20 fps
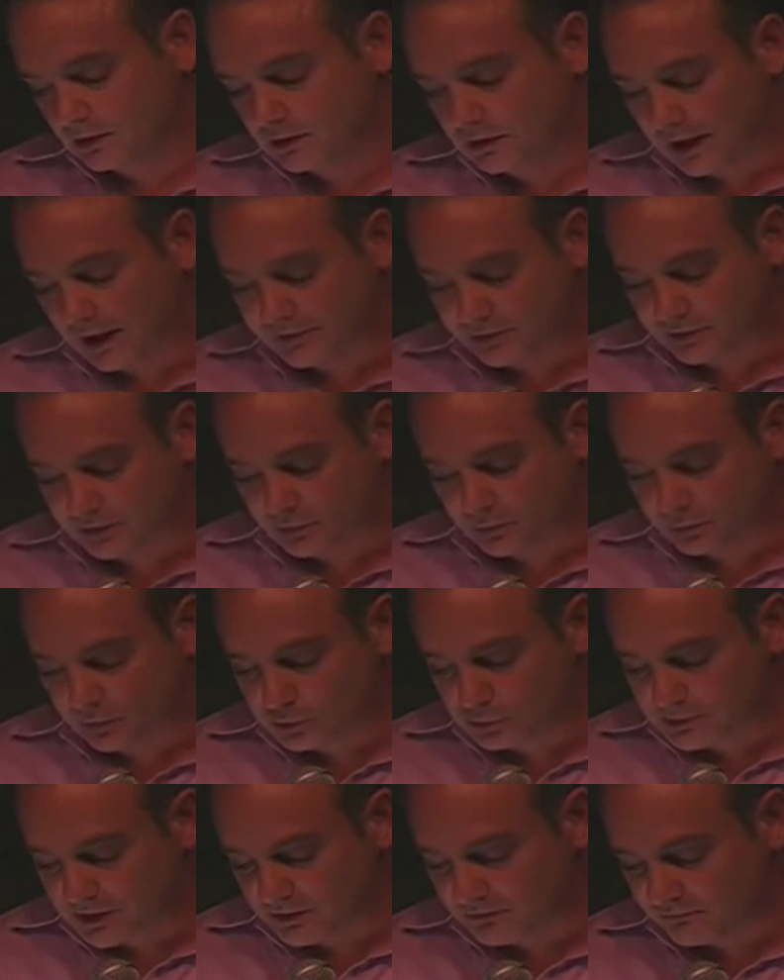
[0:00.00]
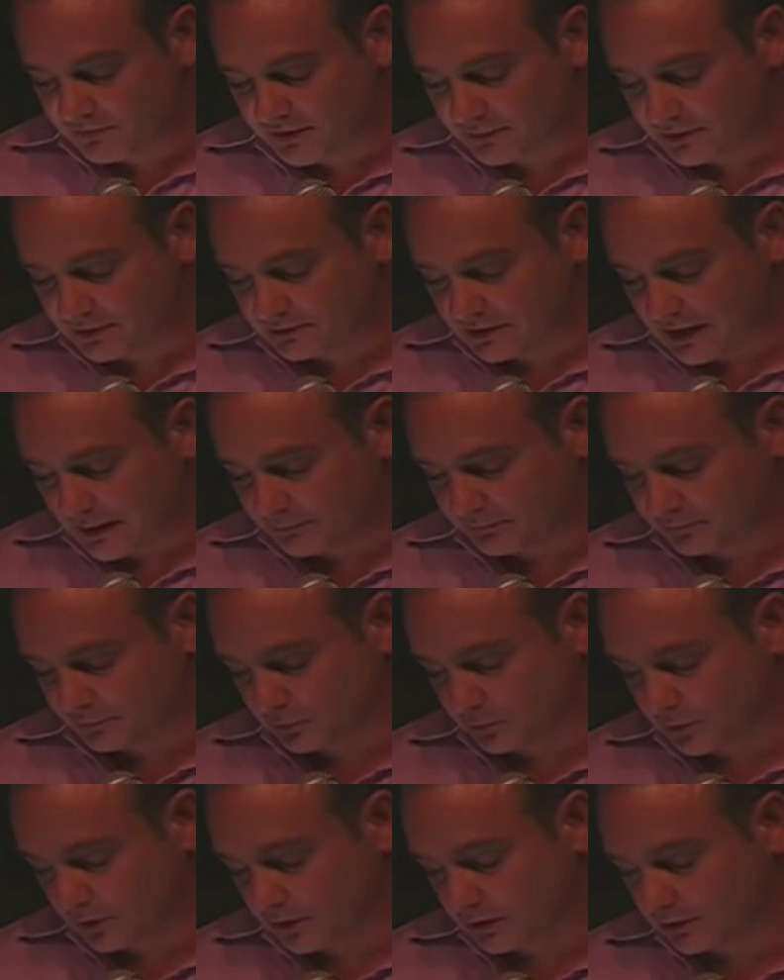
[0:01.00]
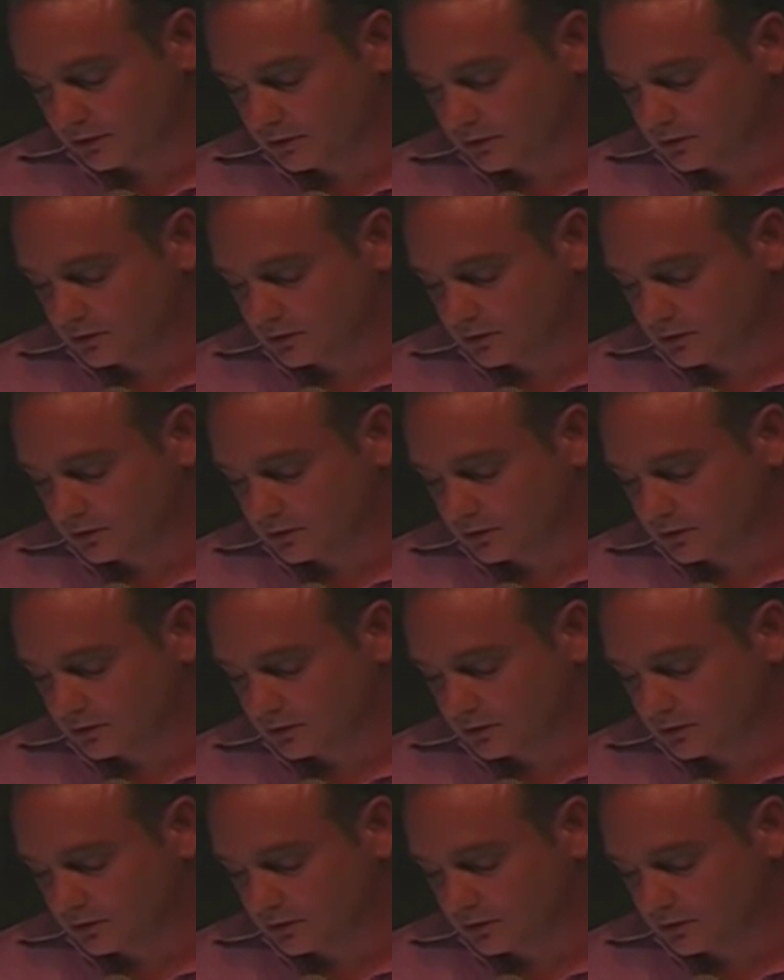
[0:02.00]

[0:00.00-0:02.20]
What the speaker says: I took a room on the very top floor,